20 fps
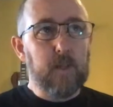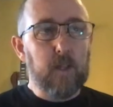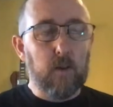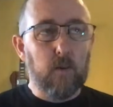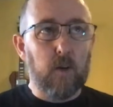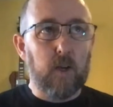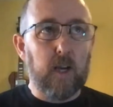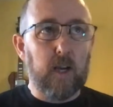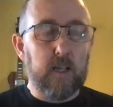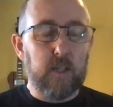
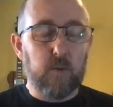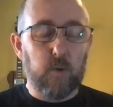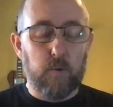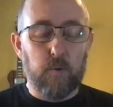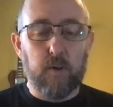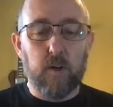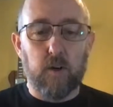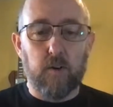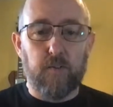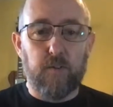Okay, so when
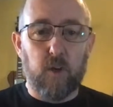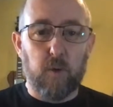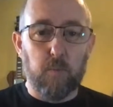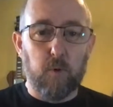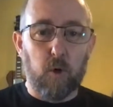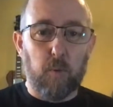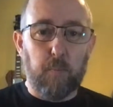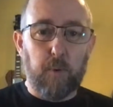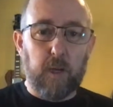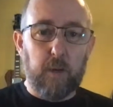we've got a few
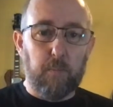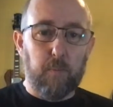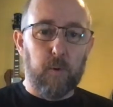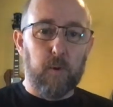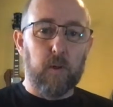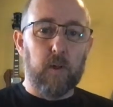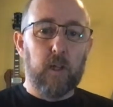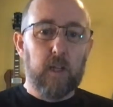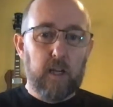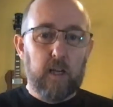more
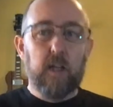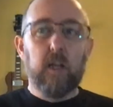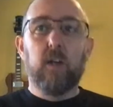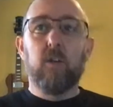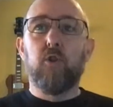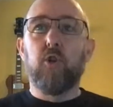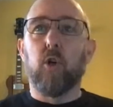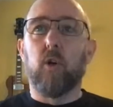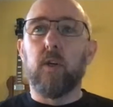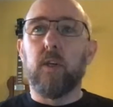people
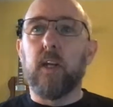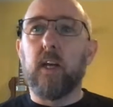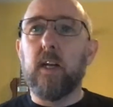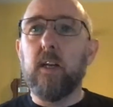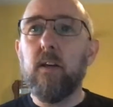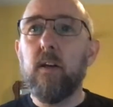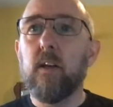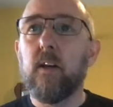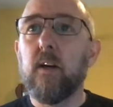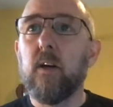joined
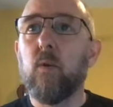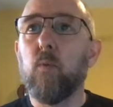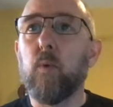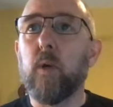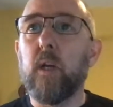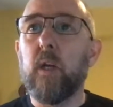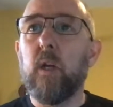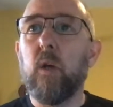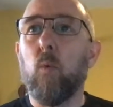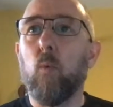in,
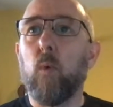I'm